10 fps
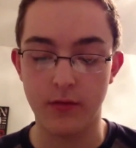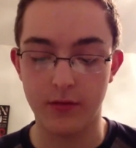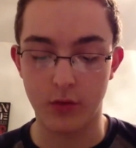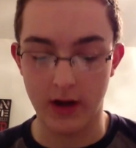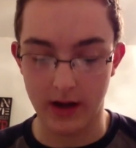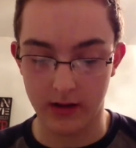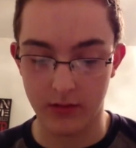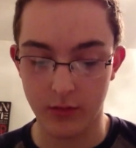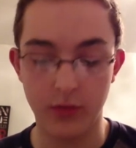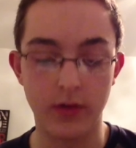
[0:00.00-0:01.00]

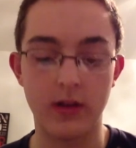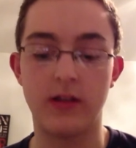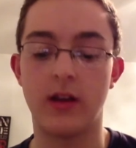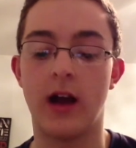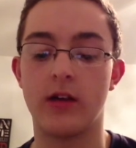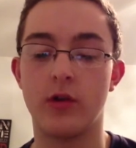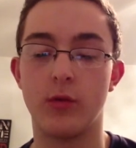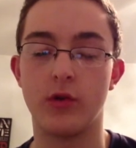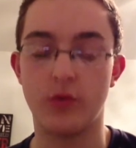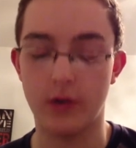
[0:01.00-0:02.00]
4S was released in
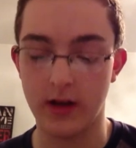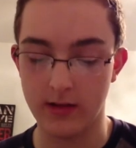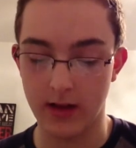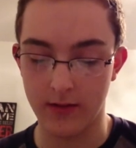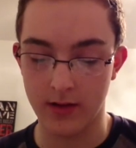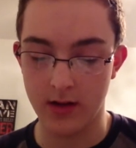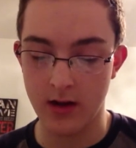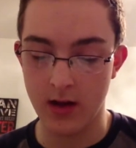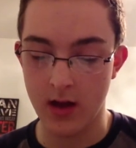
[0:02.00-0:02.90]
October 2011,